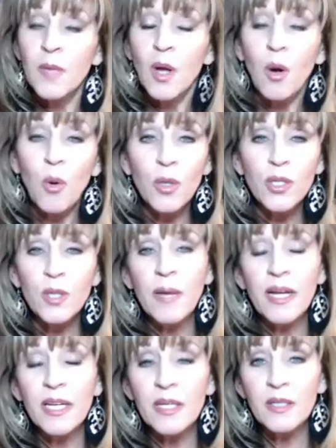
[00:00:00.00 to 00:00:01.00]
Or you
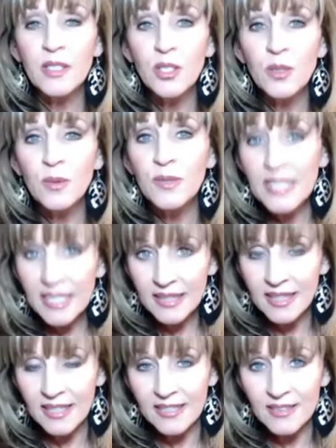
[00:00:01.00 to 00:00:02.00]
might could do
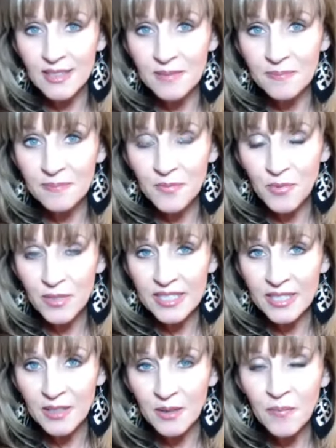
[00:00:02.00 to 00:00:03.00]
10,000
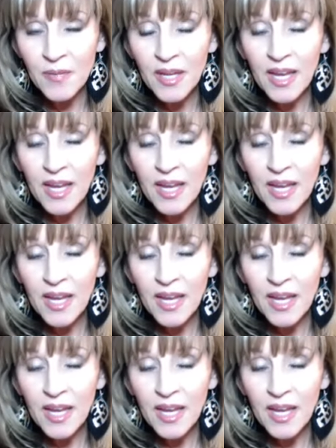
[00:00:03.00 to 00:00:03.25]
retail,